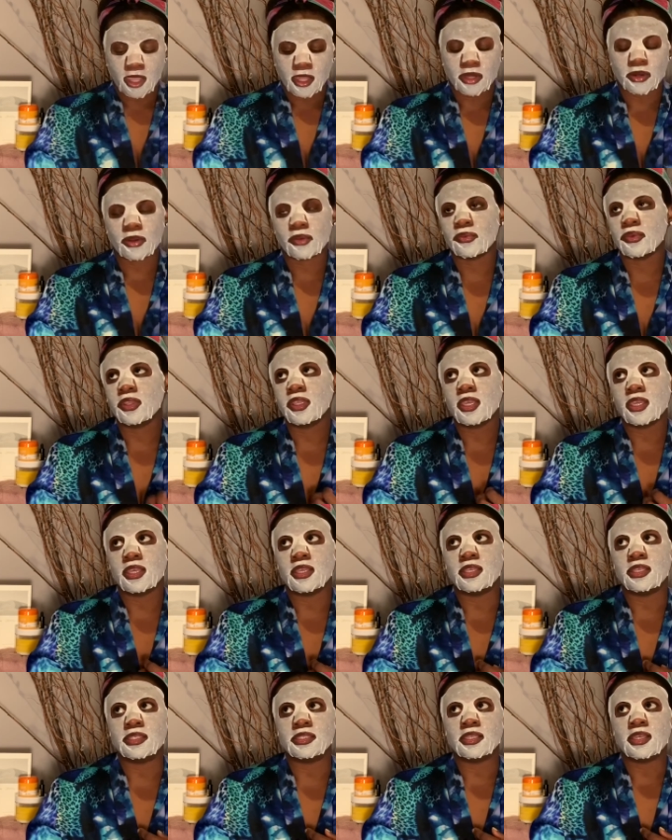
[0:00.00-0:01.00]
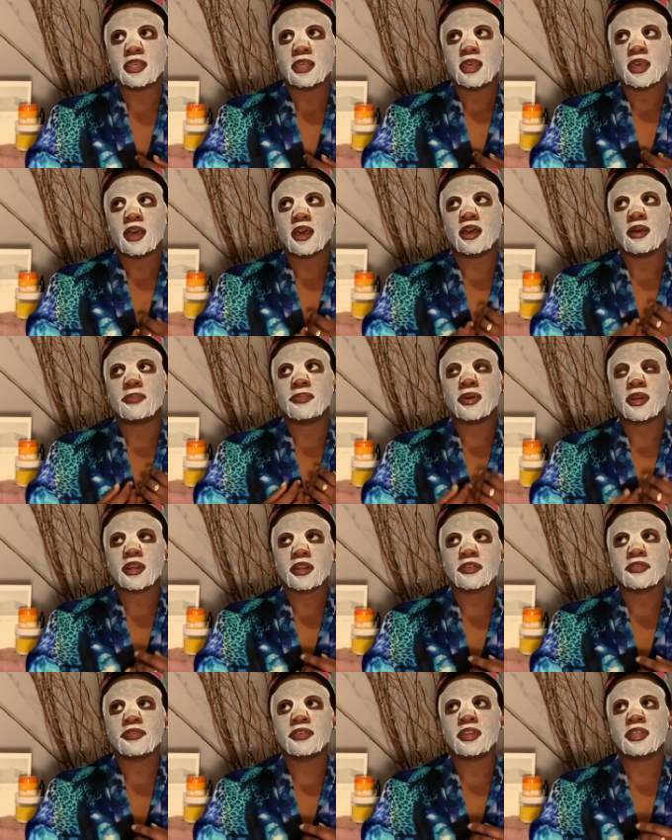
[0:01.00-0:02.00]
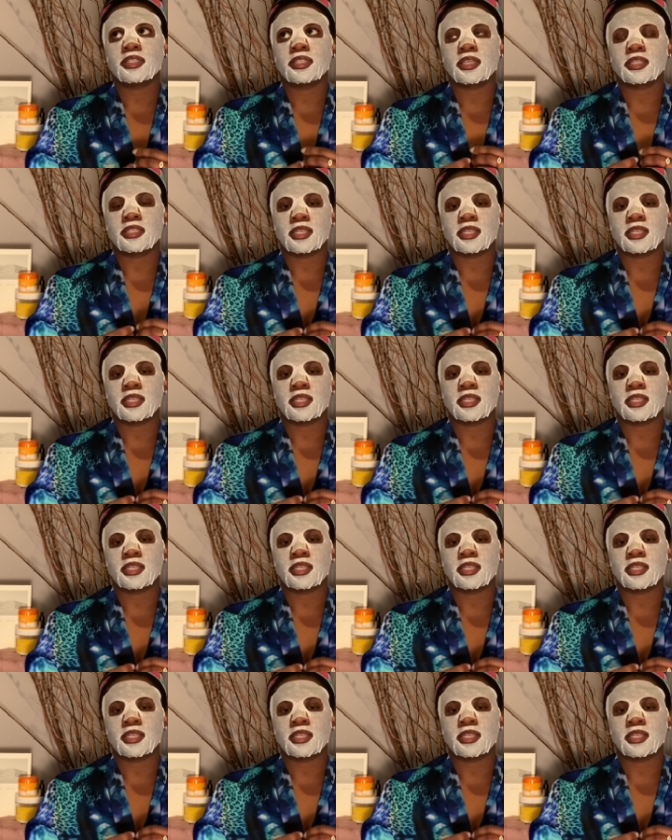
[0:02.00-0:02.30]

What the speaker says: You know, it really is a perfect